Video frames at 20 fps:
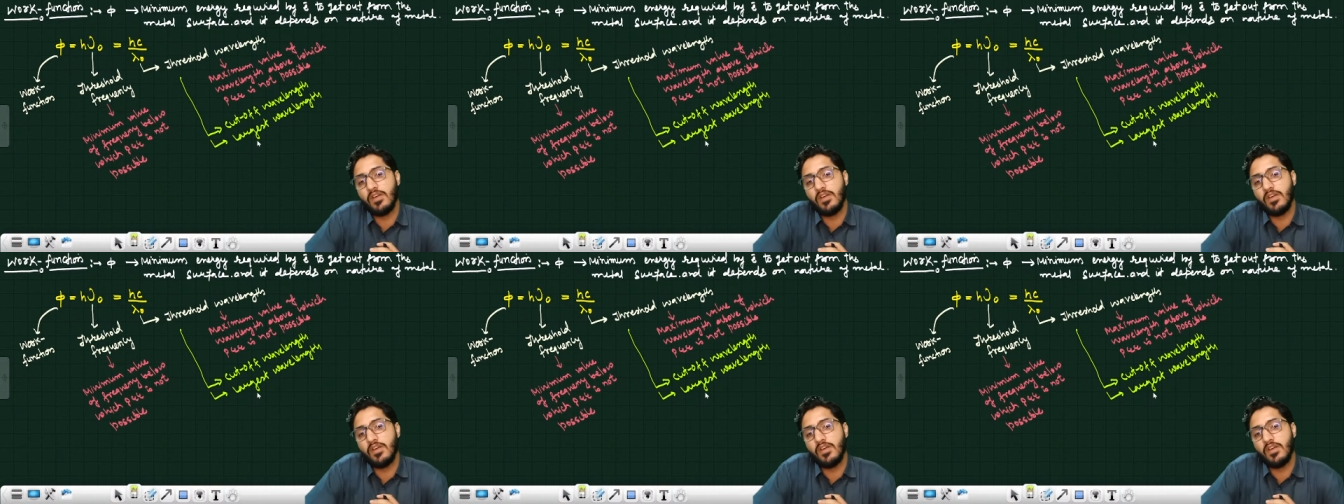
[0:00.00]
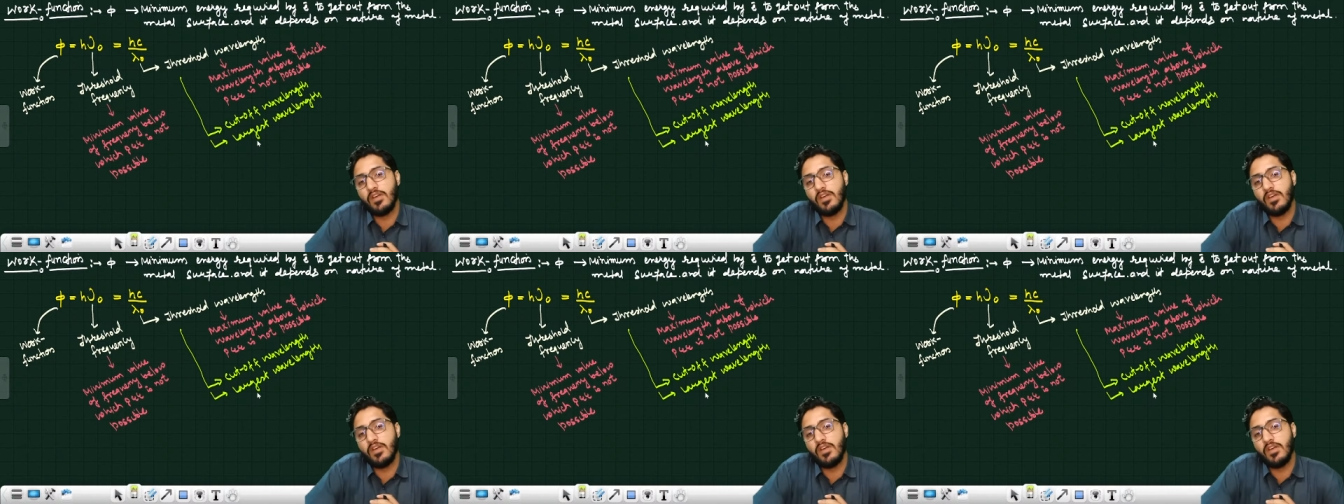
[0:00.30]
Let
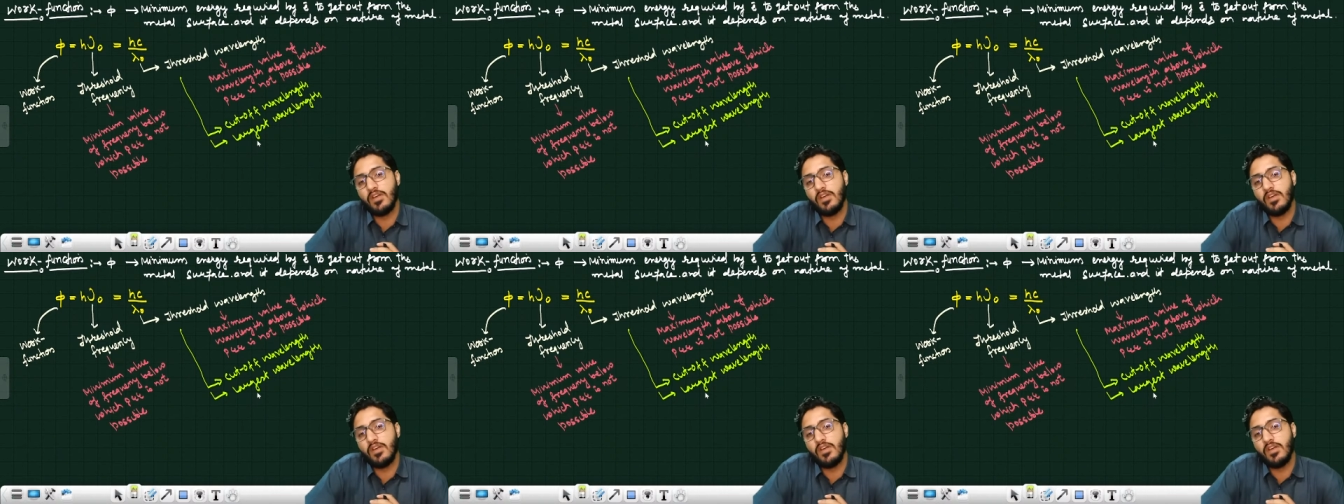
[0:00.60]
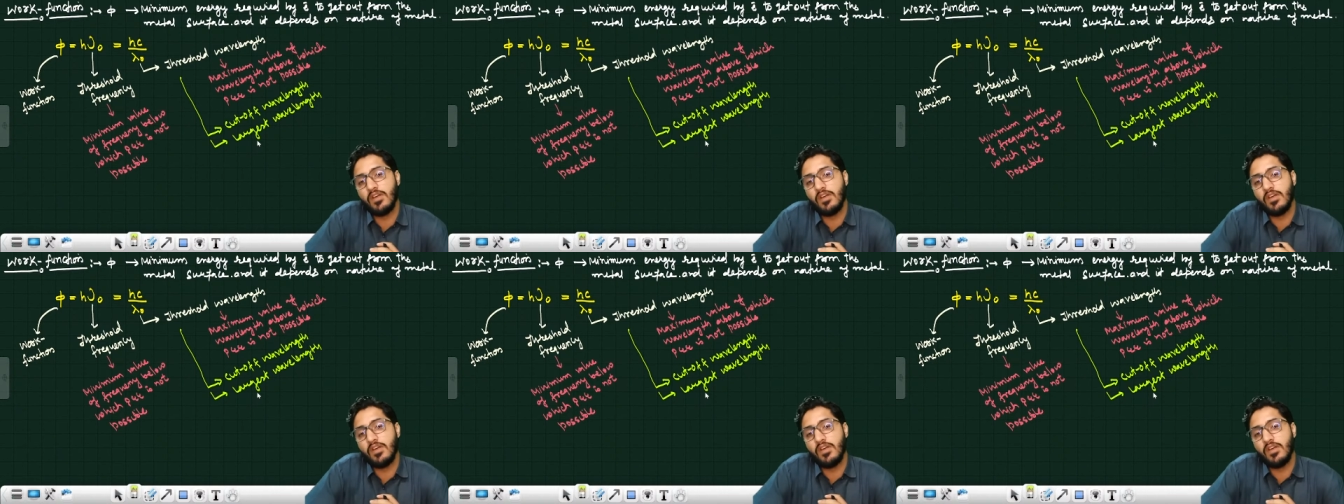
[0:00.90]
us suppose it is
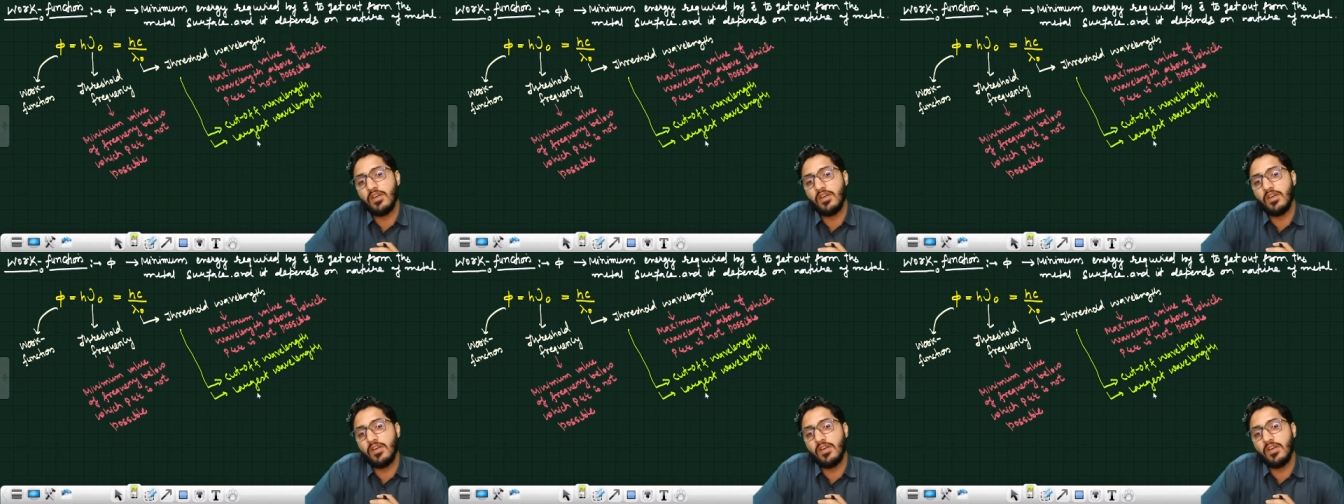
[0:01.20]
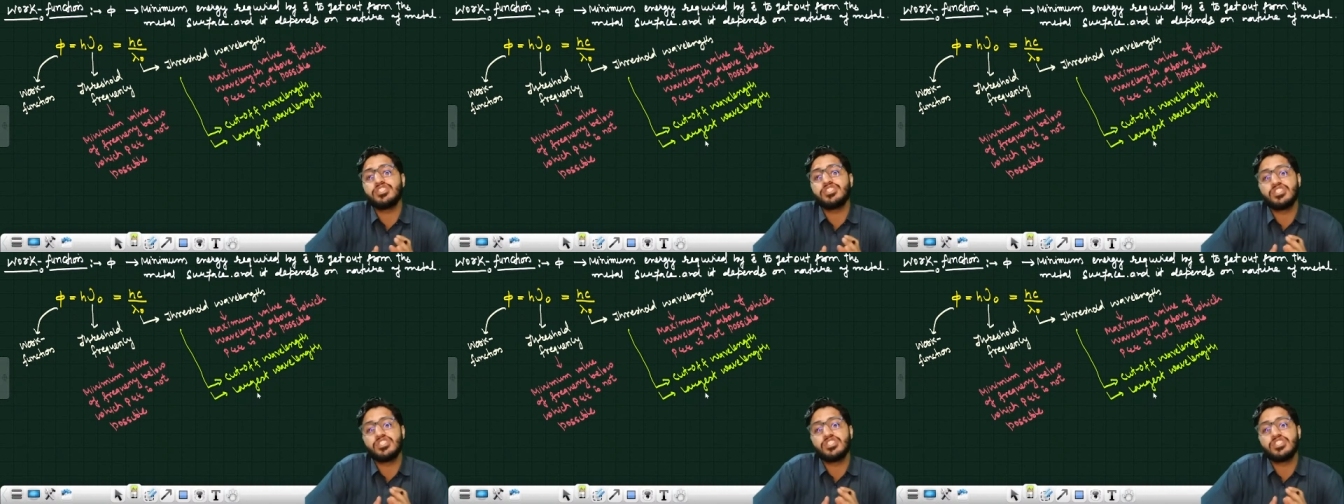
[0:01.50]
given as largest